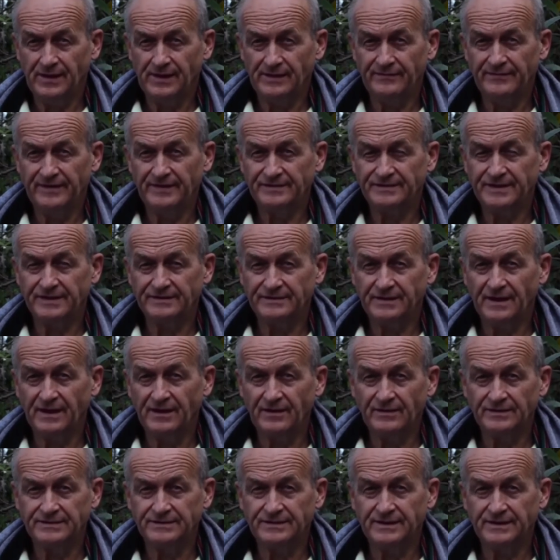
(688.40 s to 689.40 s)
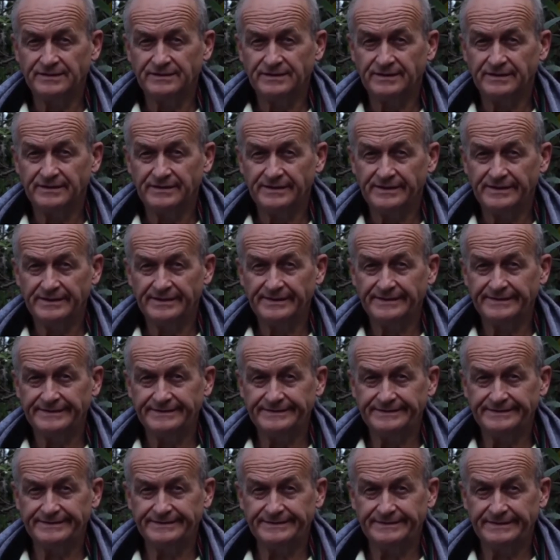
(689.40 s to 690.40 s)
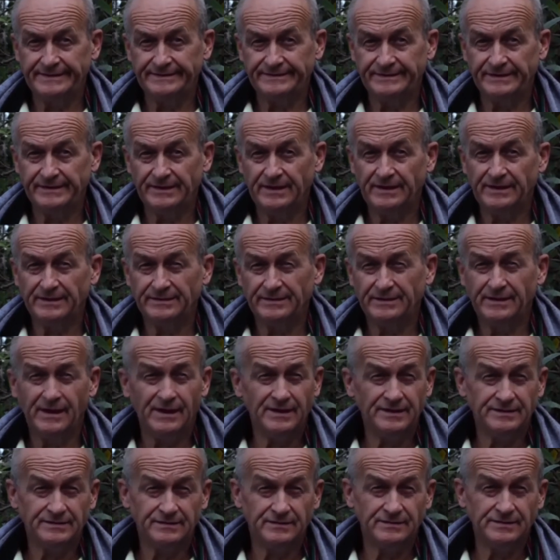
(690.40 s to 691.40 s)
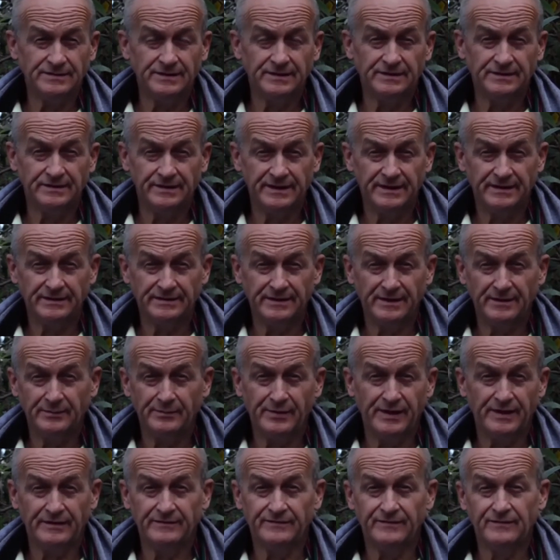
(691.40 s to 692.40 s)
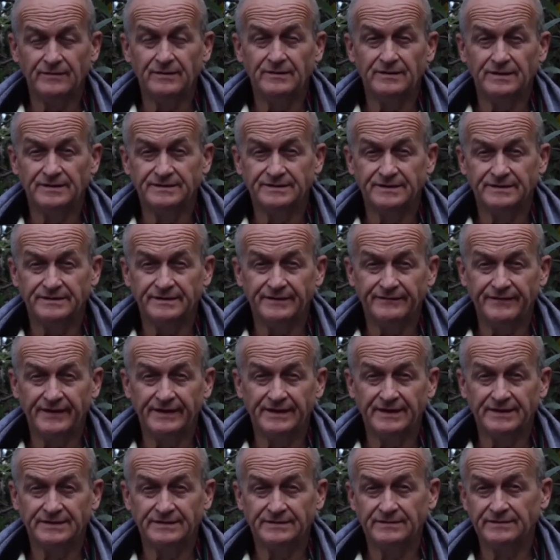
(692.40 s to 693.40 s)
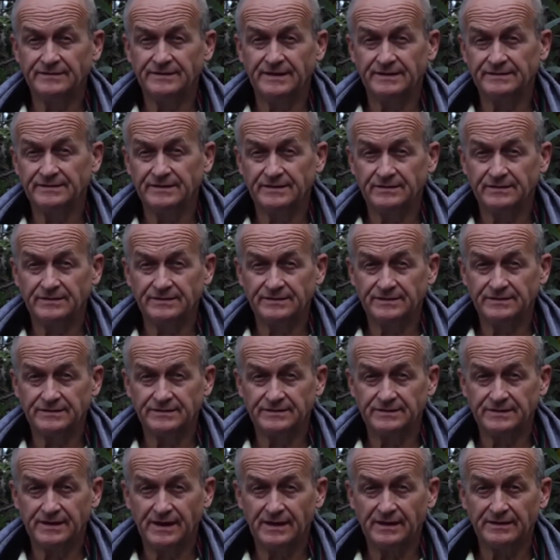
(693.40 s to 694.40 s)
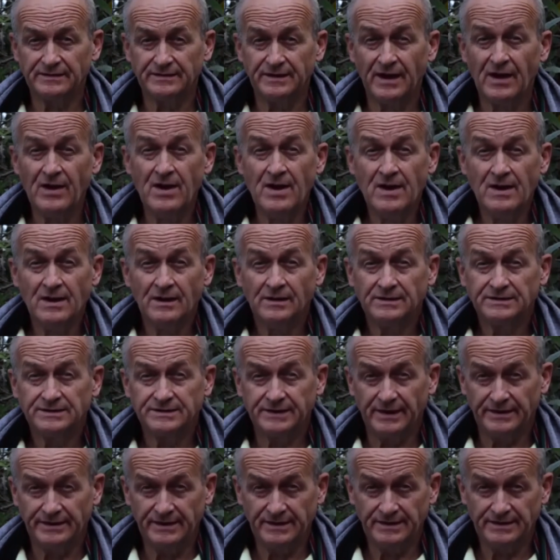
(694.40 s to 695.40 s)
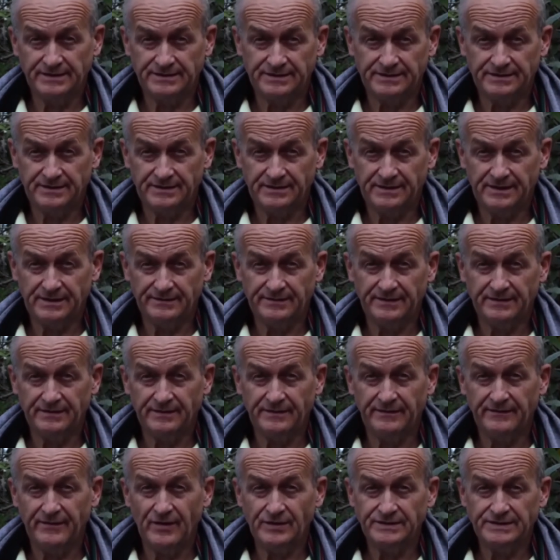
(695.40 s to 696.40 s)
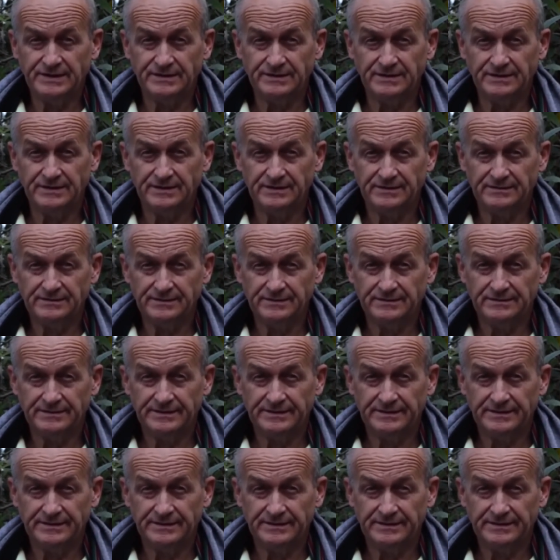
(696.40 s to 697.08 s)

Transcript: Well, we set out that she had a high school degree and I paid for her certificate so that she could start studies at the university.